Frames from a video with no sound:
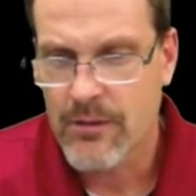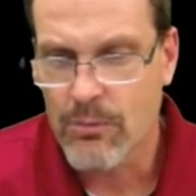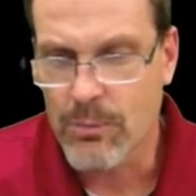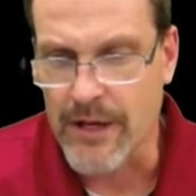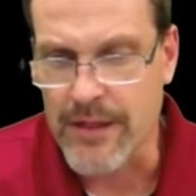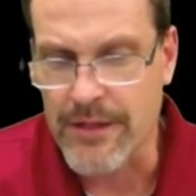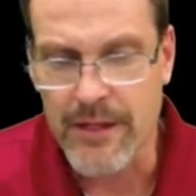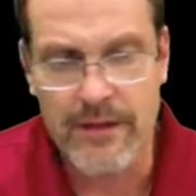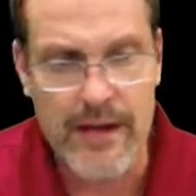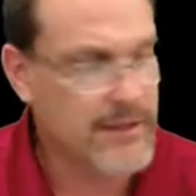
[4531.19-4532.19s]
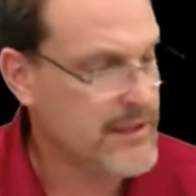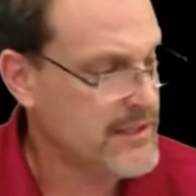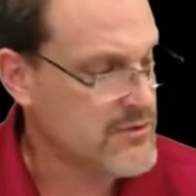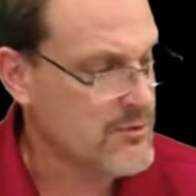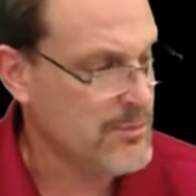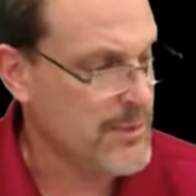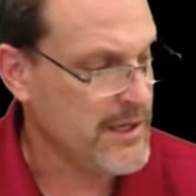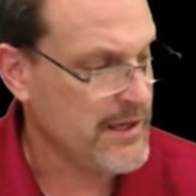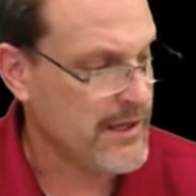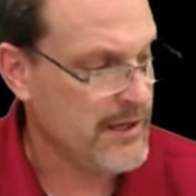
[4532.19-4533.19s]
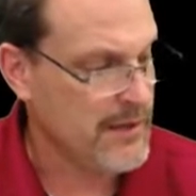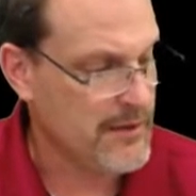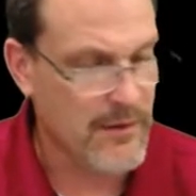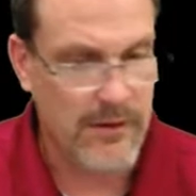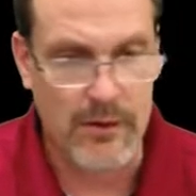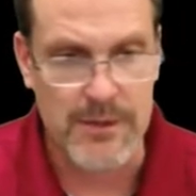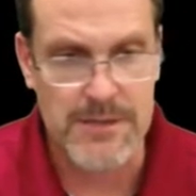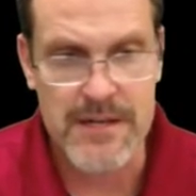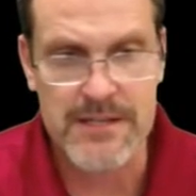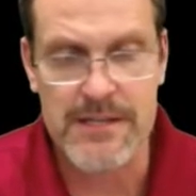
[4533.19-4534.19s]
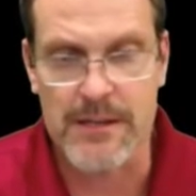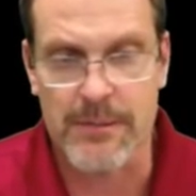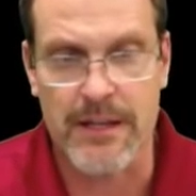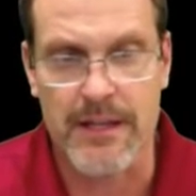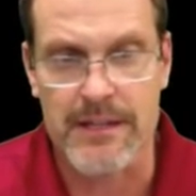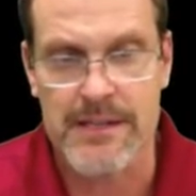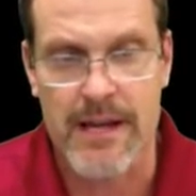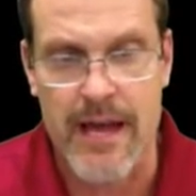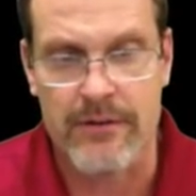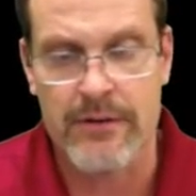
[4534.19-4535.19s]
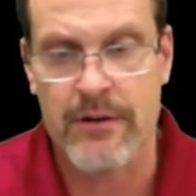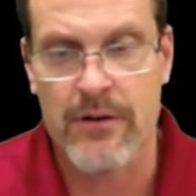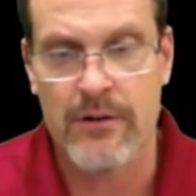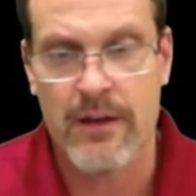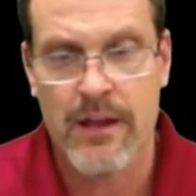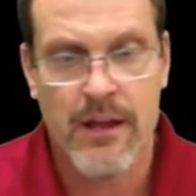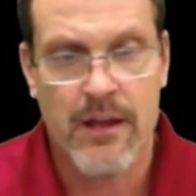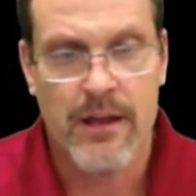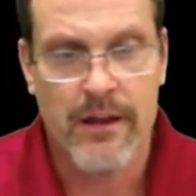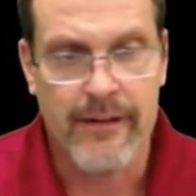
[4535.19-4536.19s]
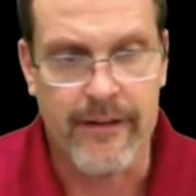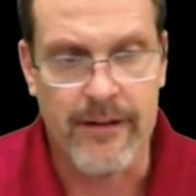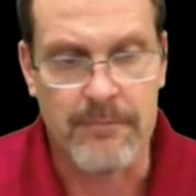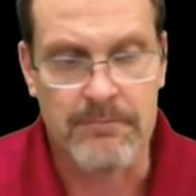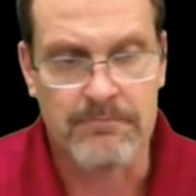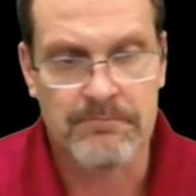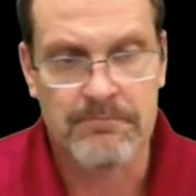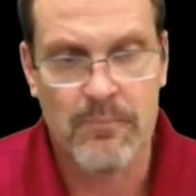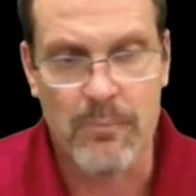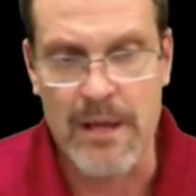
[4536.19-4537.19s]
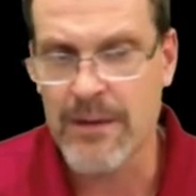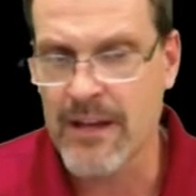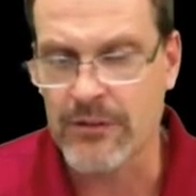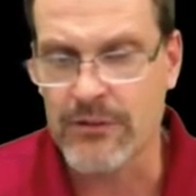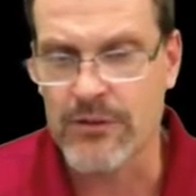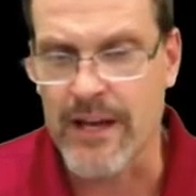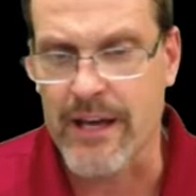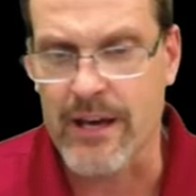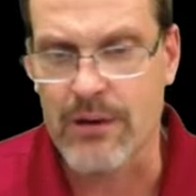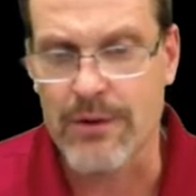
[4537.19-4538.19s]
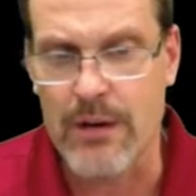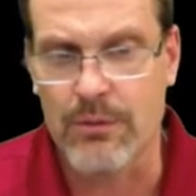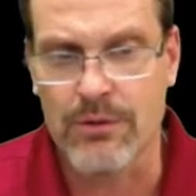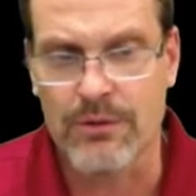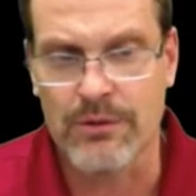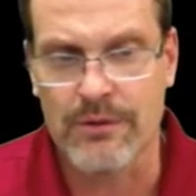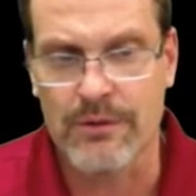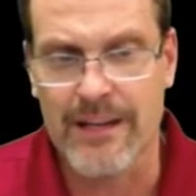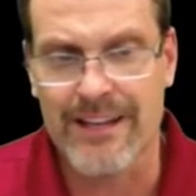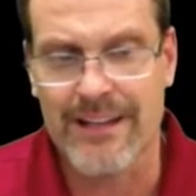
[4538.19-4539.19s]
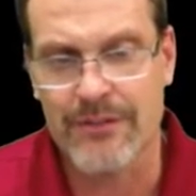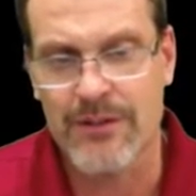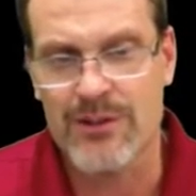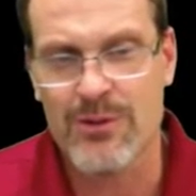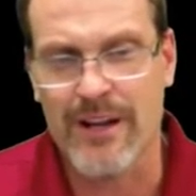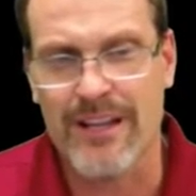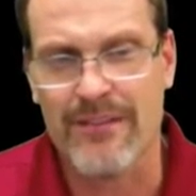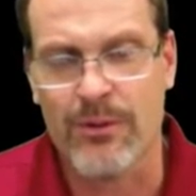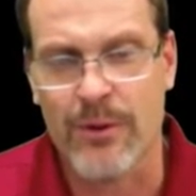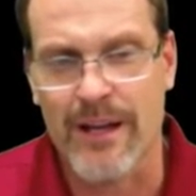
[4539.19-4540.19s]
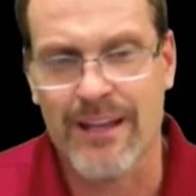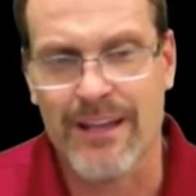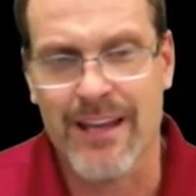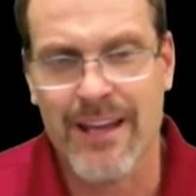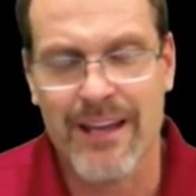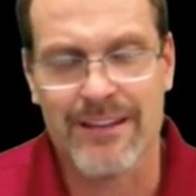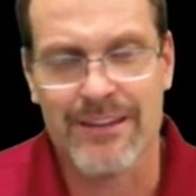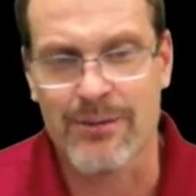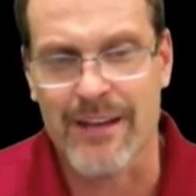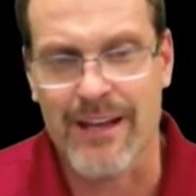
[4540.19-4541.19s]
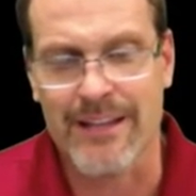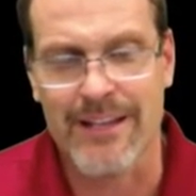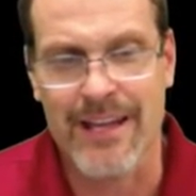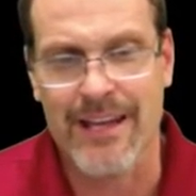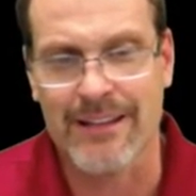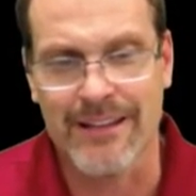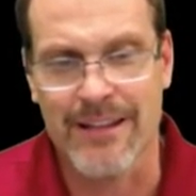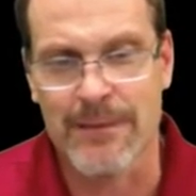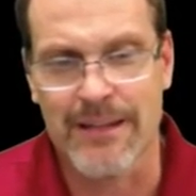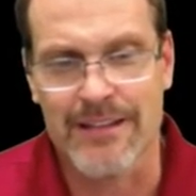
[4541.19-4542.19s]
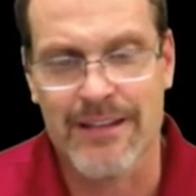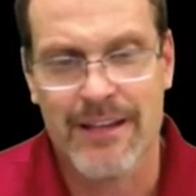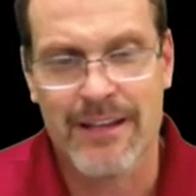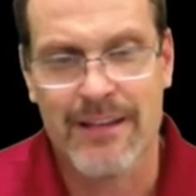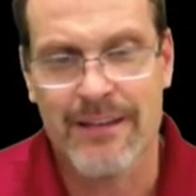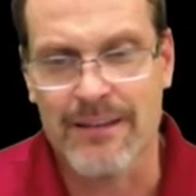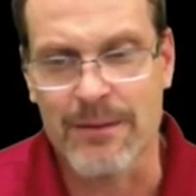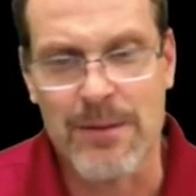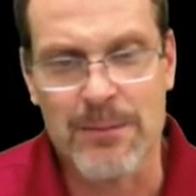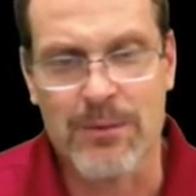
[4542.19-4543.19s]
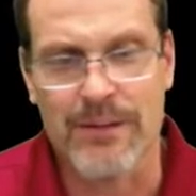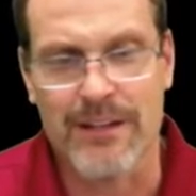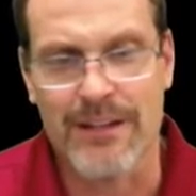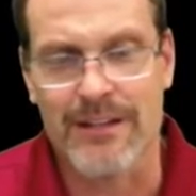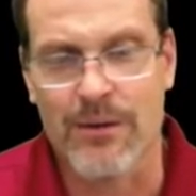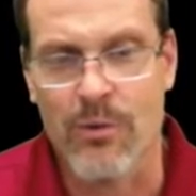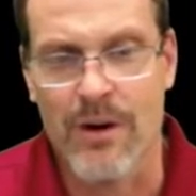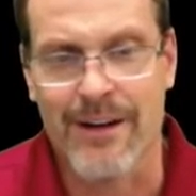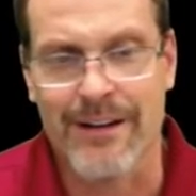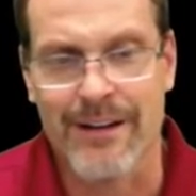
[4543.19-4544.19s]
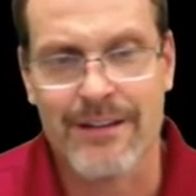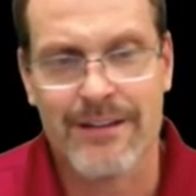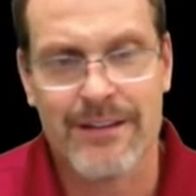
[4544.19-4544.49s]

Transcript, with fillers: But I think I think this would be uh, uh, you know especially somebody that doesn't have a drone. Um, maybe I'll do that. I'll, I will. If you do a giveaway, you can't do that. You can't limit the people to, to want it.